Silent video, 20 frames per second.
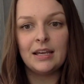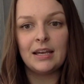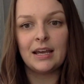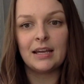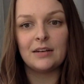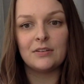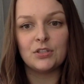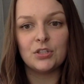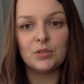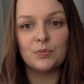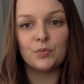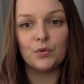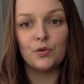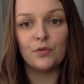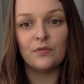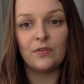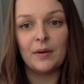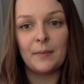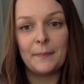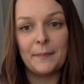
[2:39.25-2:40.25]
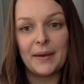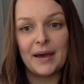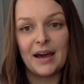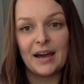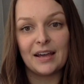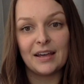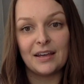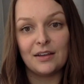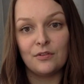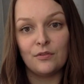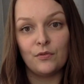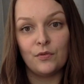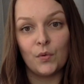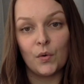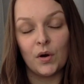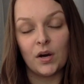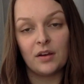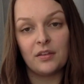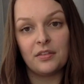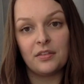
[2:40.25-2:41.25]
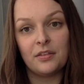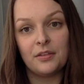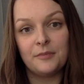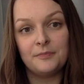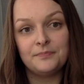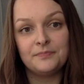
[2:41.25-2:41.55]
Kind of just move back and forth.